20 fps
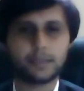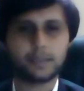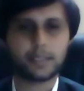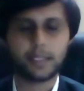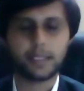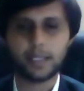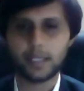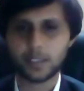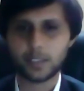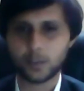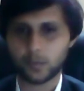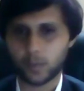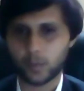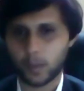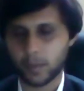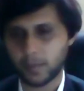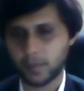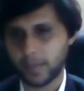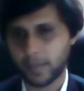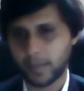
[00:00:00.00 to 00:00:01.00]
3 days of
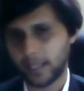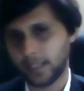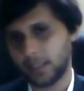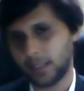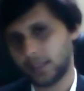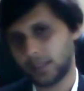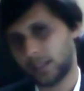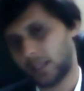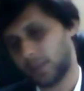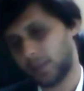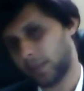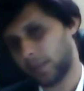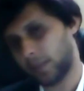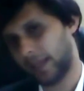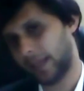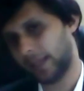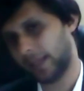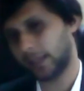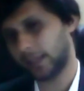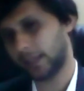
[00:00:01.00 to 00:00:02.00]
proper planning, keep a
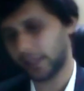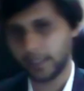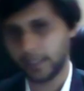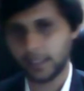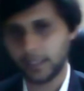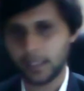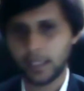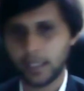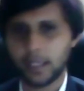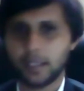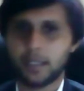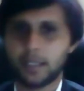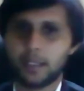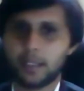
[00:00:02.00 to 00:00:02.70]
plan ready,